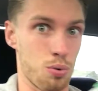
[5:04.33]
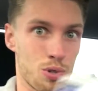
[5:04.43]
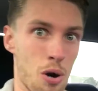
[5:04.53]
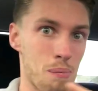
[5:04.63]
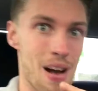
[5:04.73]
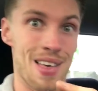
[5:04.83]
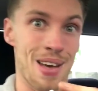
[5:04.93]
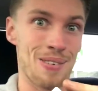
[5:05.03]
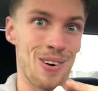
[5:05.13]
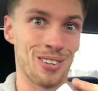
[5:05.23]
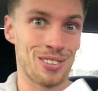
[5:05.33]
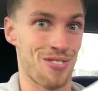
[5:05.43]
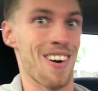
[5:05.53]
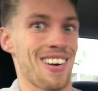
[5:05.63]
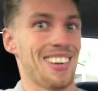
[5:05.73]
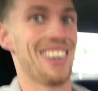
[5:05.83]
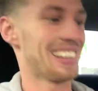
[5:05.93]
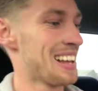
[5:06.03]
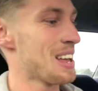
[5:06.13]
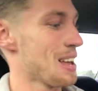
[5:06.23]
don't buy them ones, fucking hell.
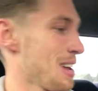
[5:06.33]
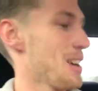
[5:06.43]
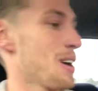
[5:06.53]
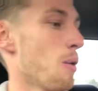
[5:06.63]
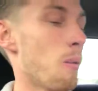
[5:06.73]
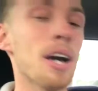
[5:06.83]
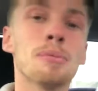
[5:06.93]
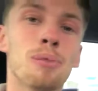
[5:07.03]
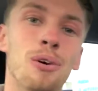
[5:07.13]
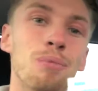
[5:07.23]
Whiteboard